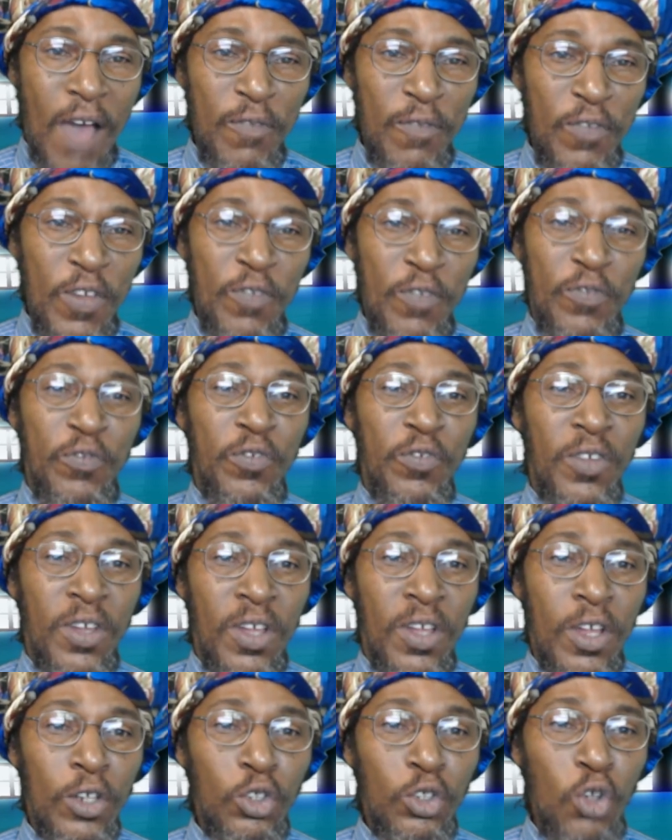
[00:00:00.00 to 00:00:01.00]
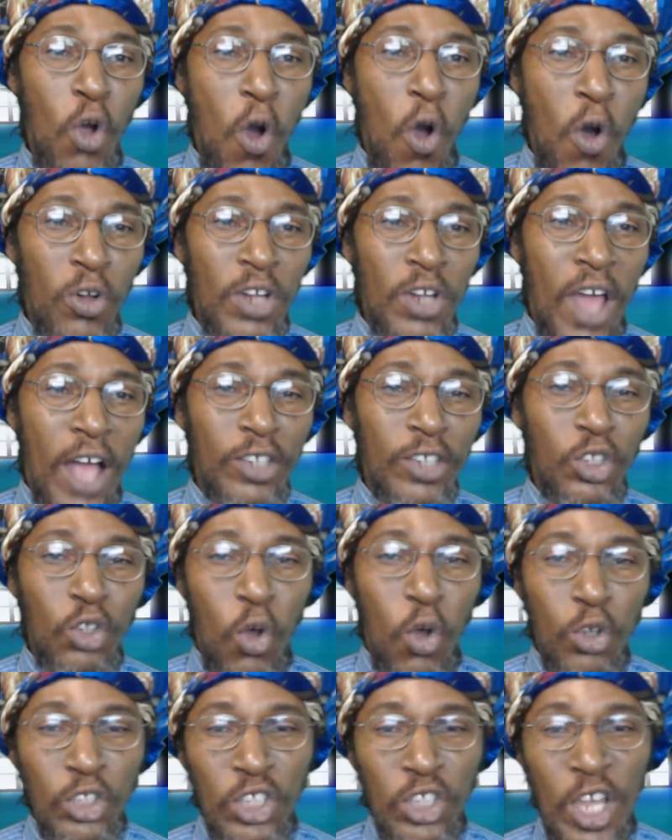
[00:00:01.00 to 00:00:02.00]
Afif told the
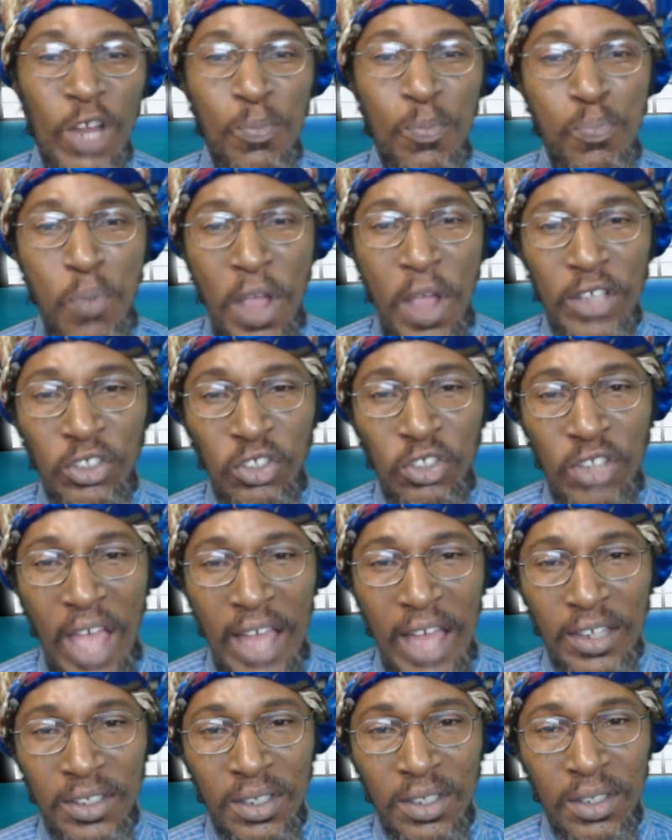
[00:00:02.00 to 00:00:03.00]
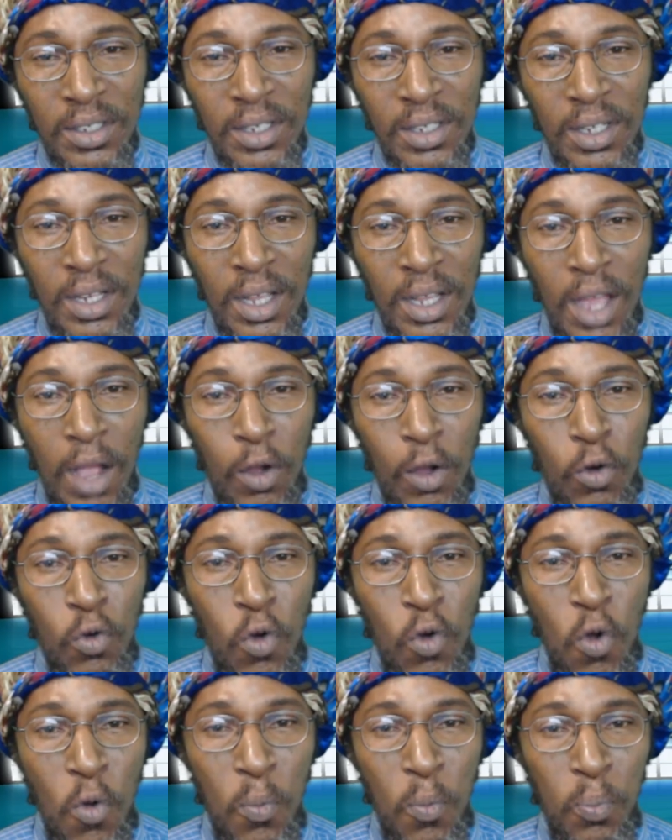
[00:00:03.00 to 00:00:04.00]
Associated Press that a
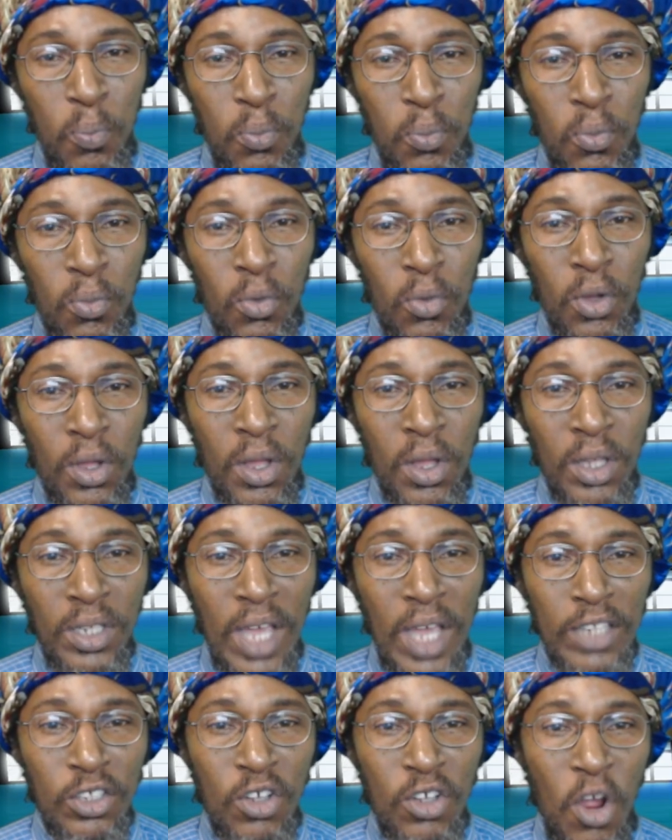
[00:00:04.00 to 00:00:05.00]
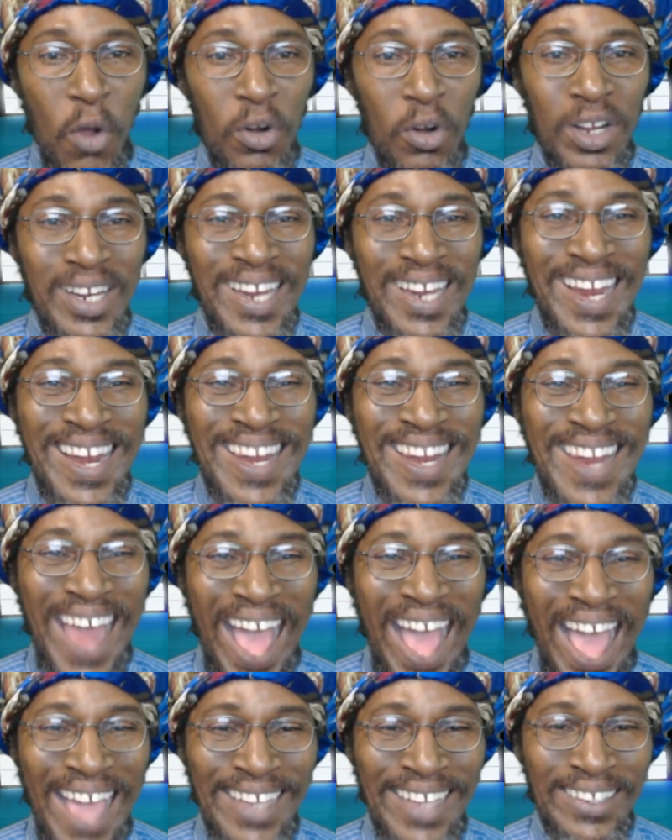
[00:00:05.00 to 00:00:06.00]
group categorically
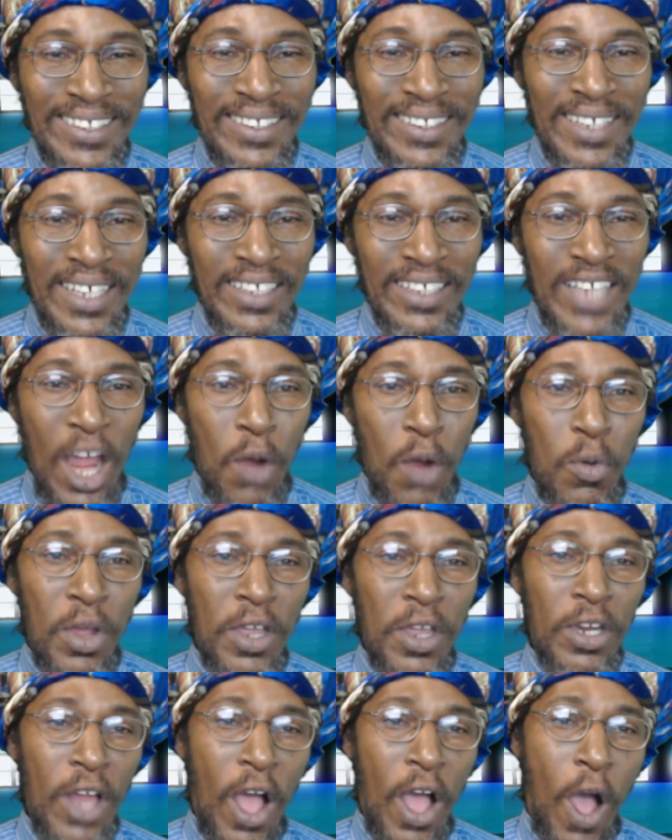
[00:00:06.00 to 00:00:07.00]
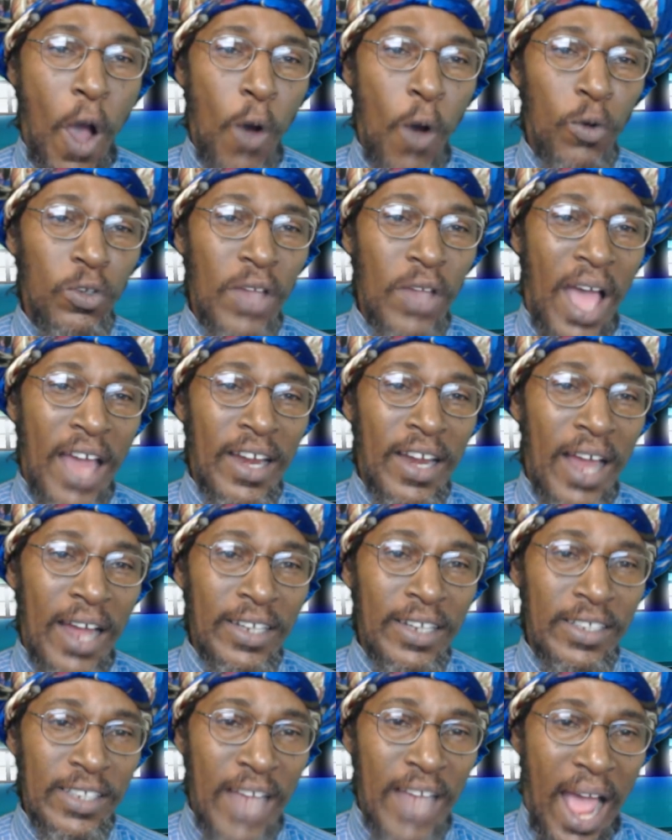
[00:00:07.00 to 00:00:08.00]
denies carrying out an
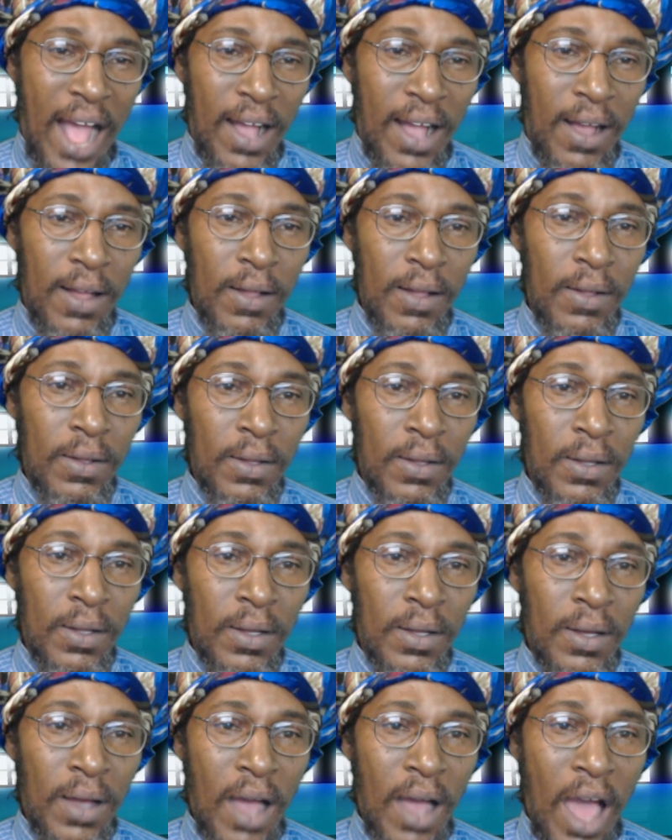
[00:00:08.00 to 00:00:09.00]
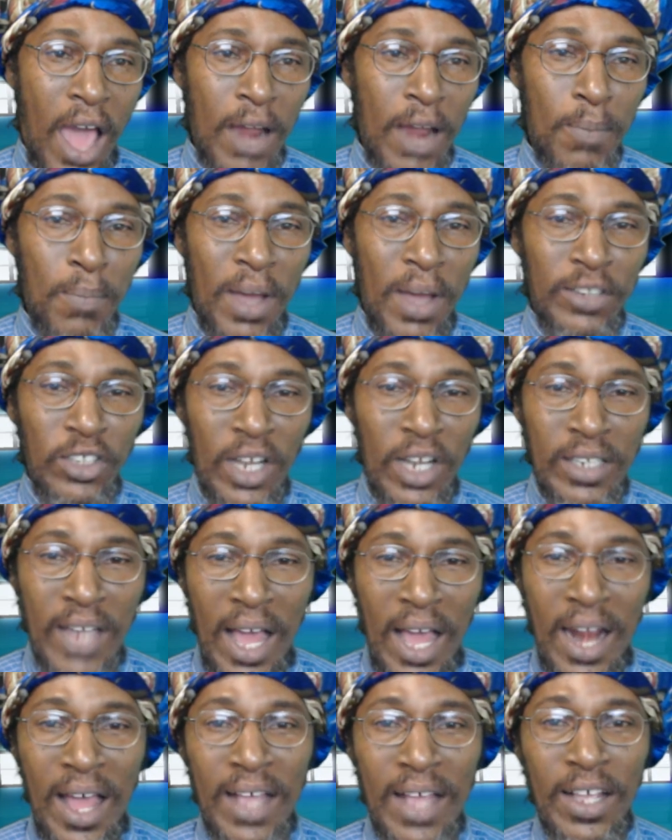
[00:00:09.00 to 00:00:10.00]
attack on
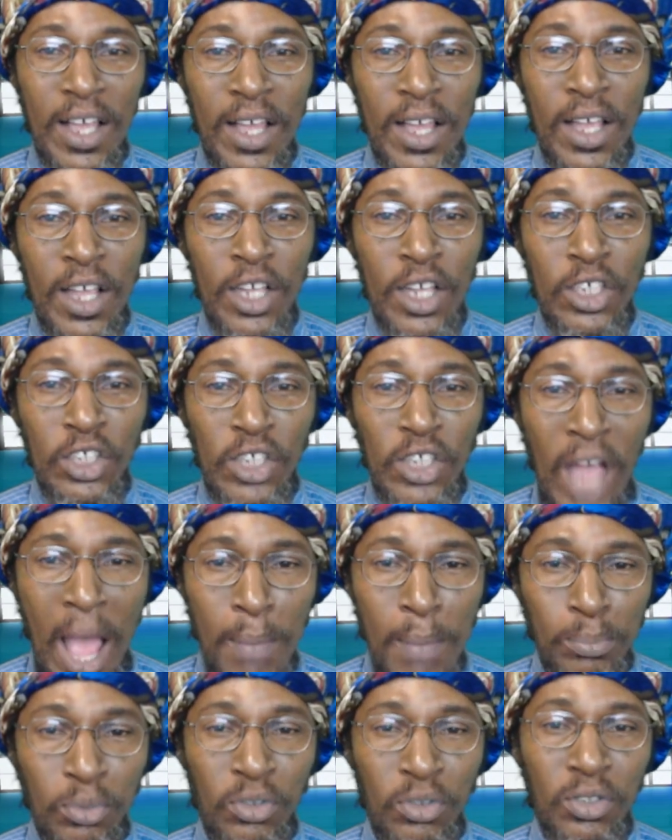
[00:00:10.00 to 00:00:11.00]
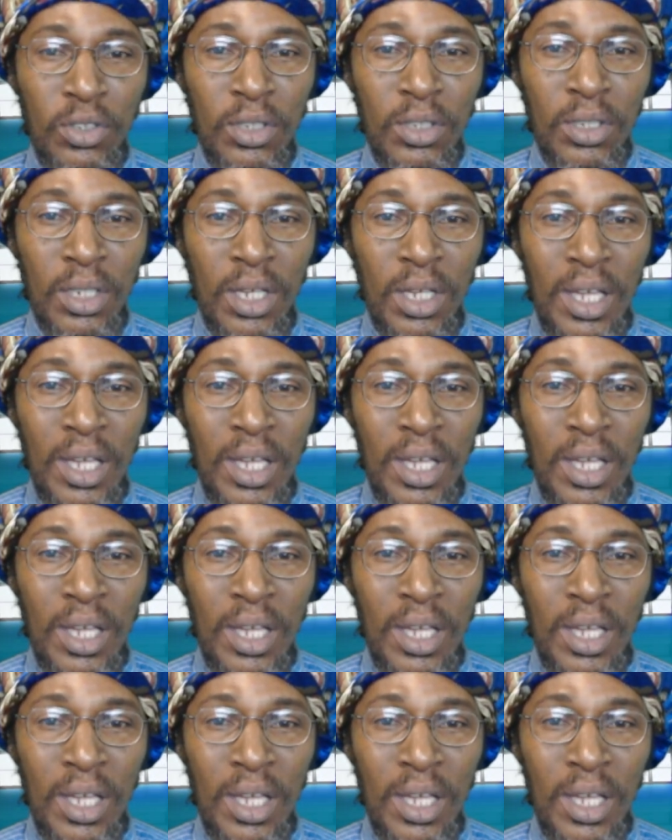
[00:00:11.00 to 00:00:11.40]
Majdala Shams.